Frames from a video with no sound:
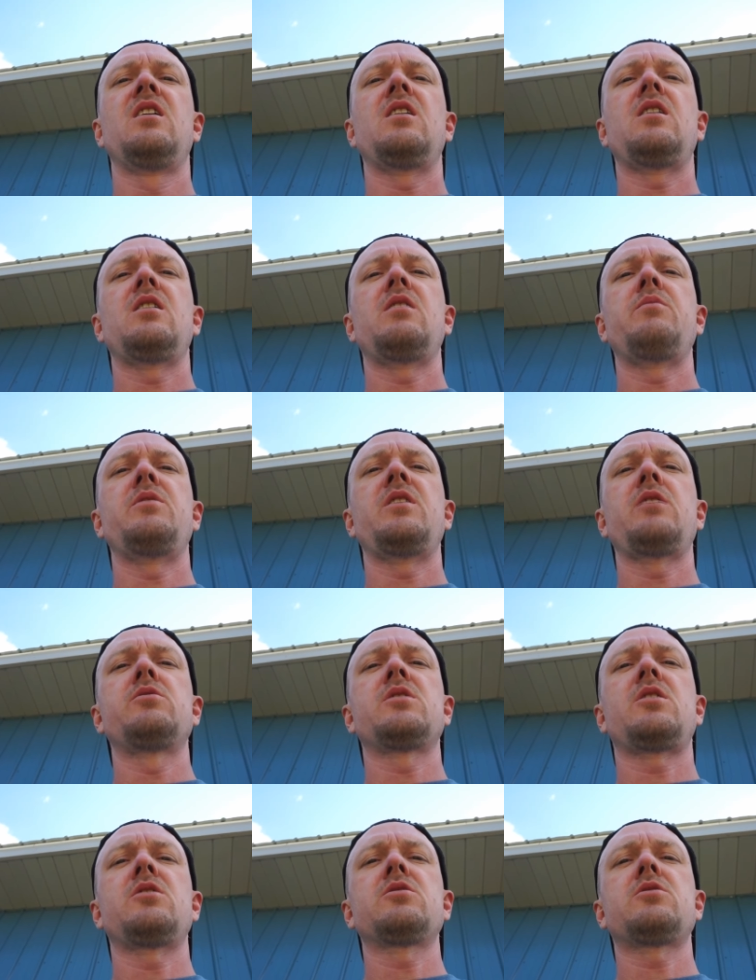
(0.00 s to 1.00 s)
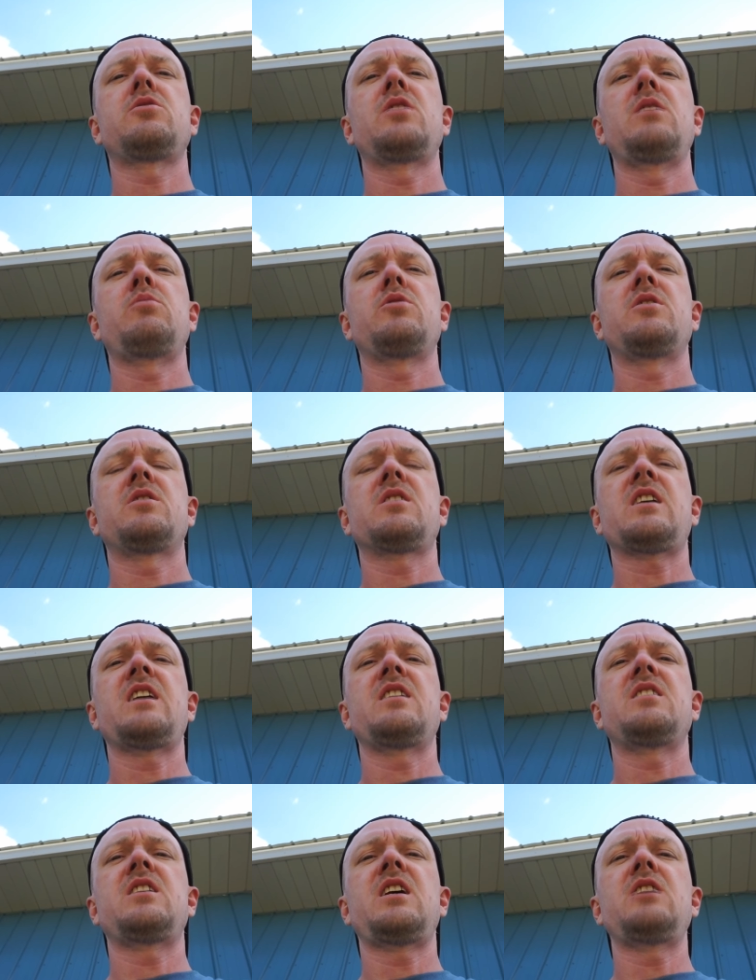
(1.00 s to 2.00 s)
Um, and I was also able to
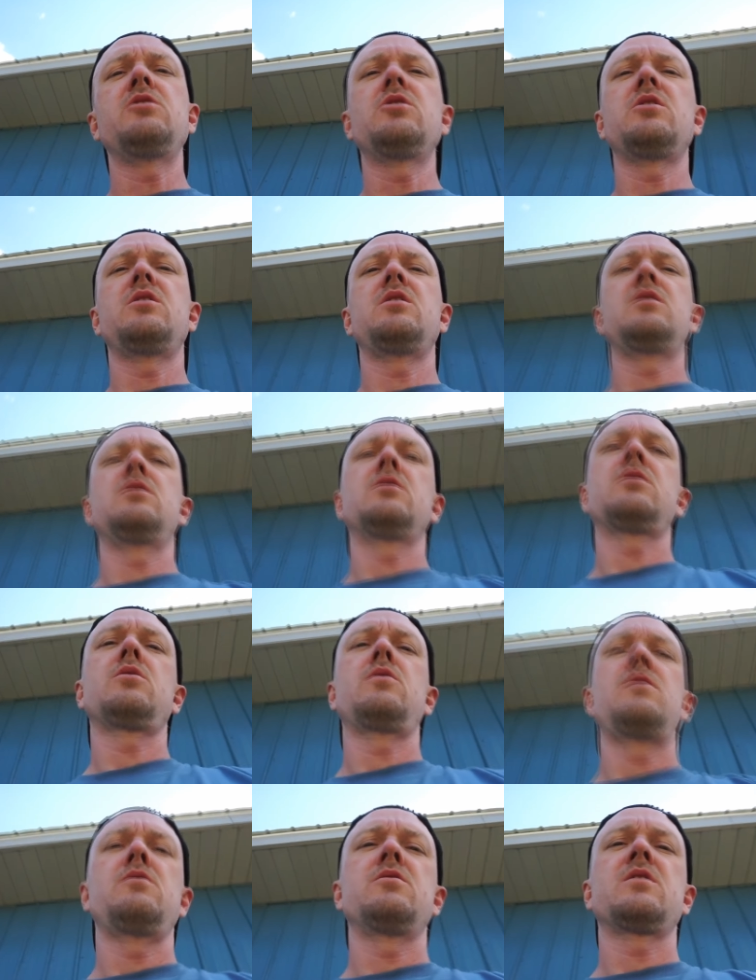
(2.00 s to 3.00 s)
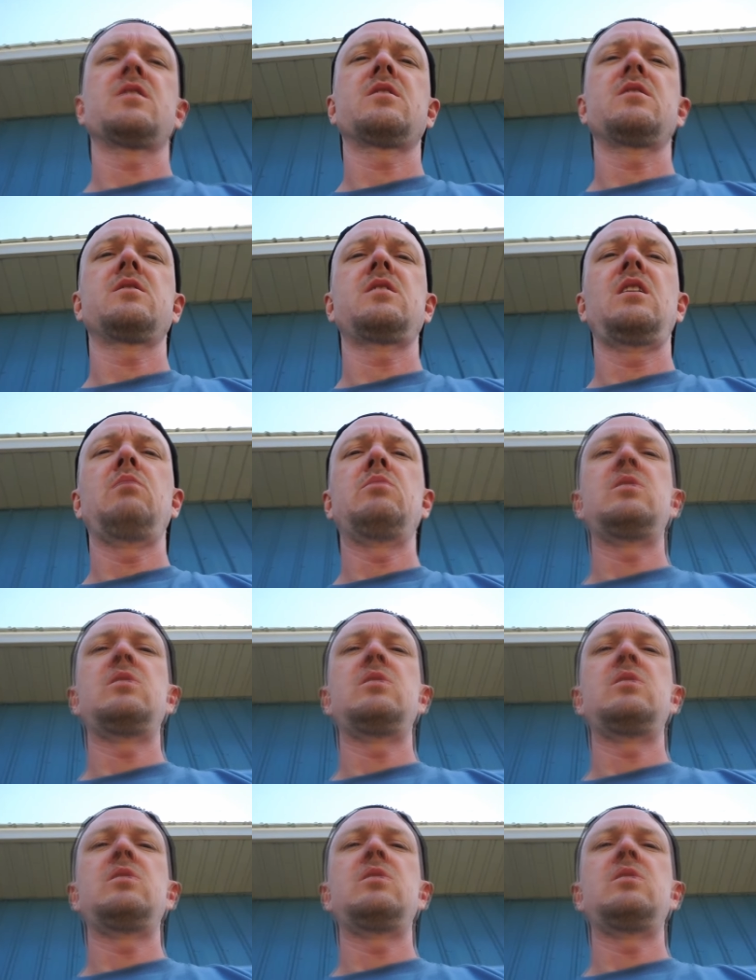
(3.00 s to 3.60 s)
kind of tension it, so there's like the same